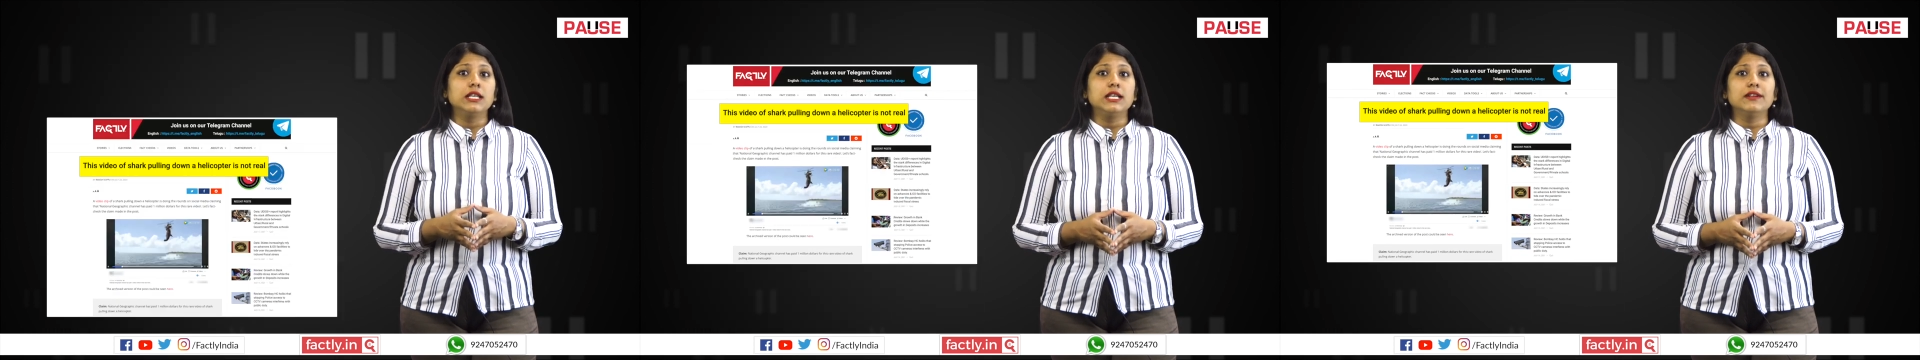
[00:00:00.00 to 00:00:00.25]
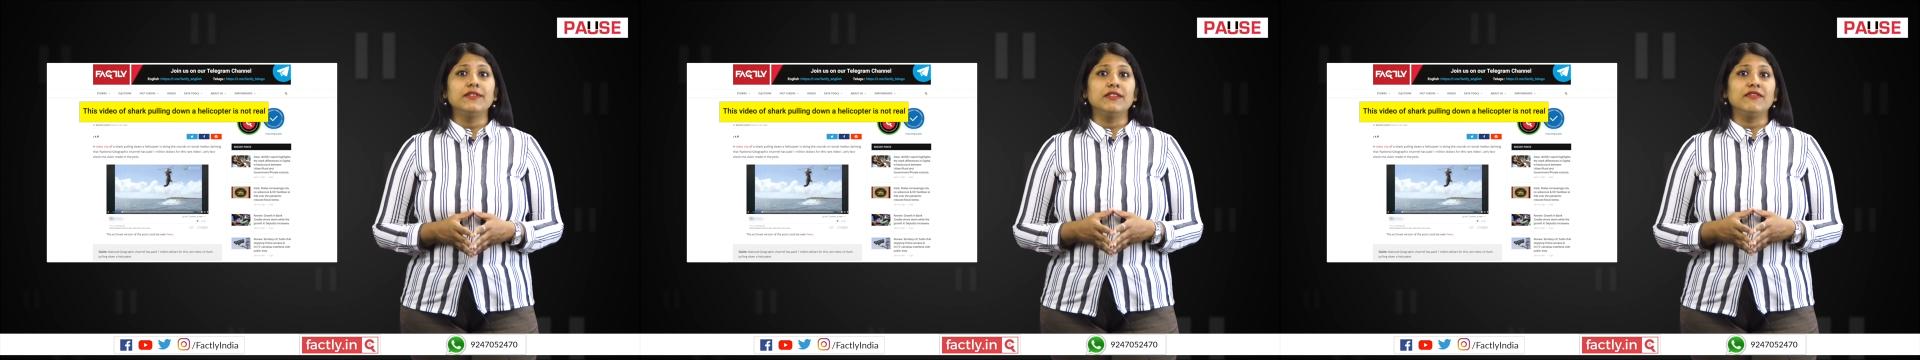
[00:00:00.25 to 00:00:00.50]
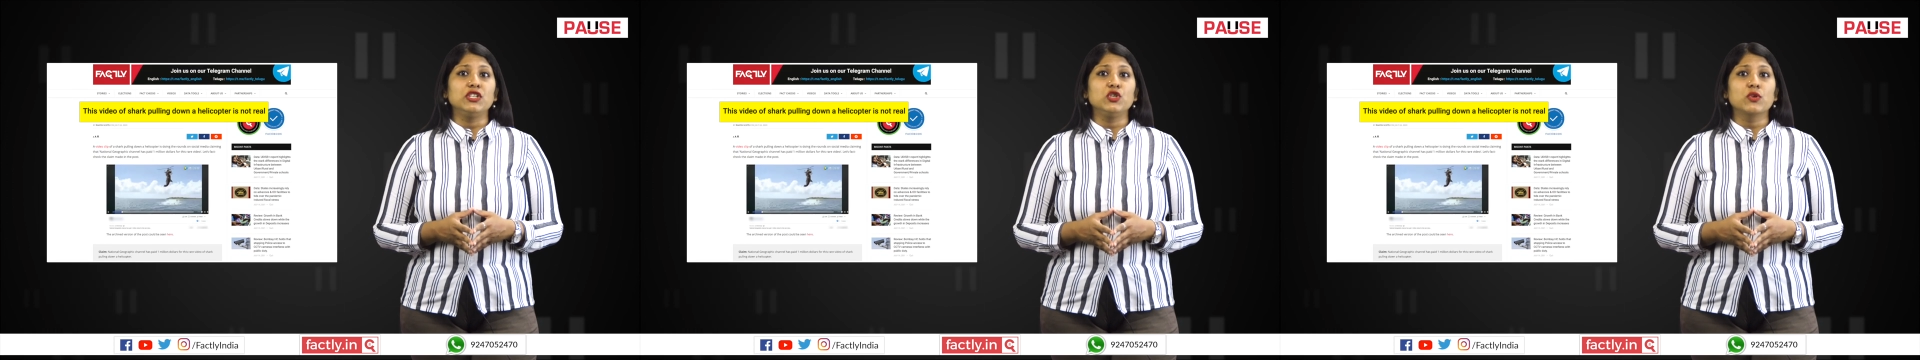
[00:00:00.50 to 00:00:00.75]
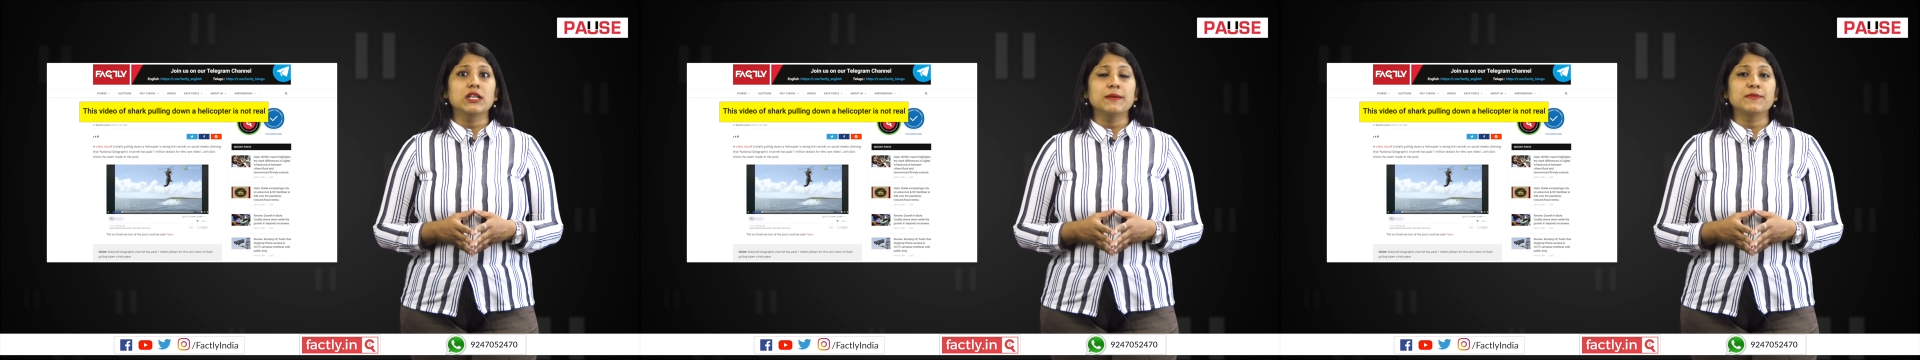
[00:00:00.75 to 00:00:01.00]
Earlier, when
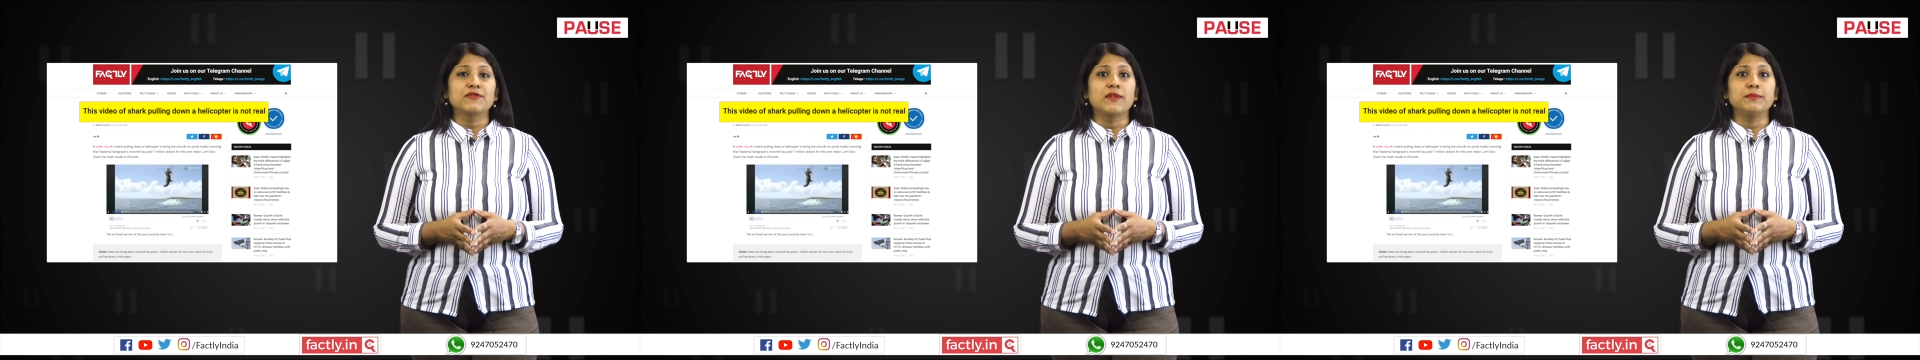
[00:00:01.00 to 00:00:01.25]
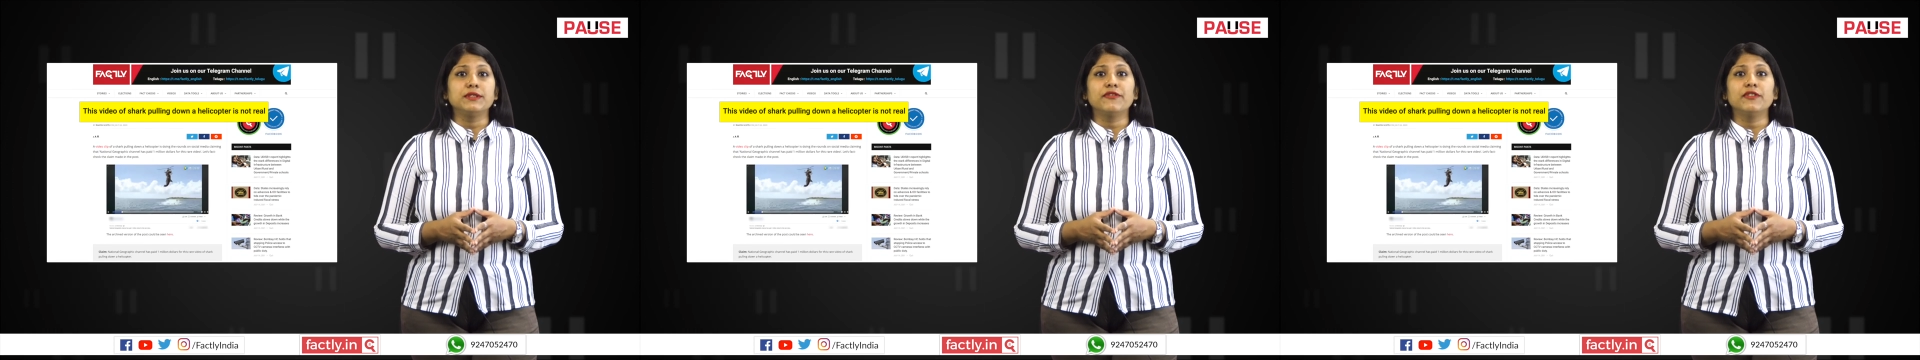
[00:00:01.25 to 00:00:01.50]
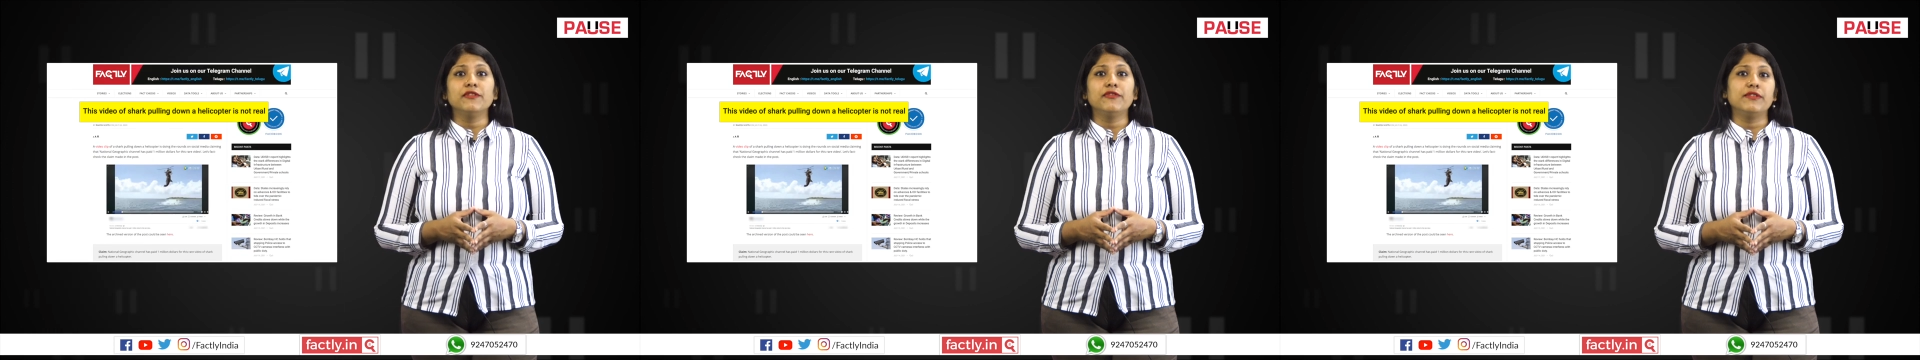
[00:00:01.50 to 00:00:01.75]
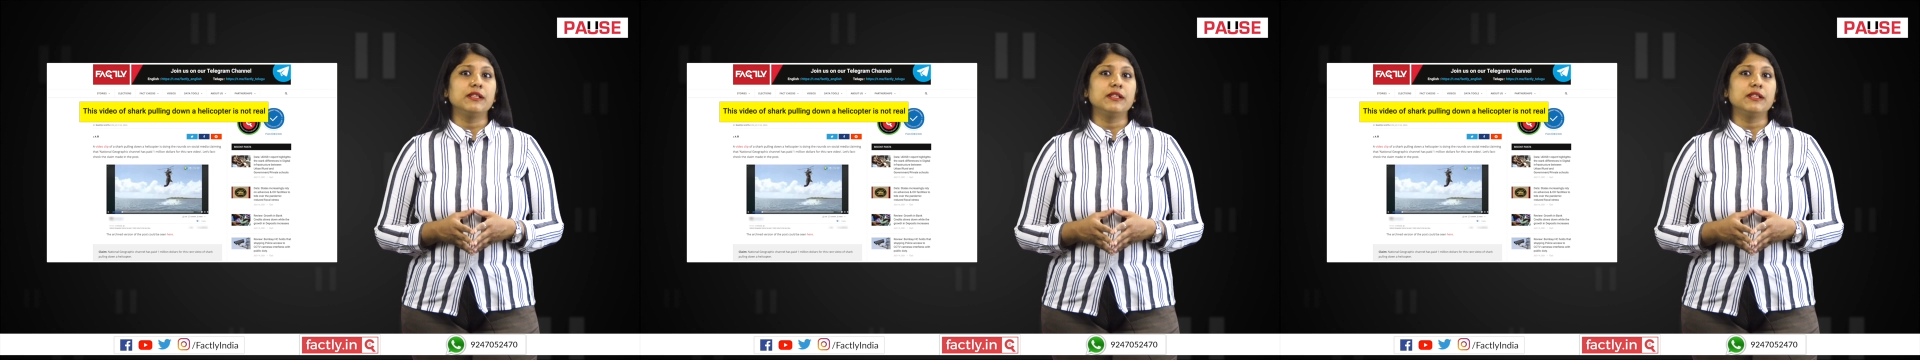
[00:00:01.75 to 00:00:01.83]
video clips from different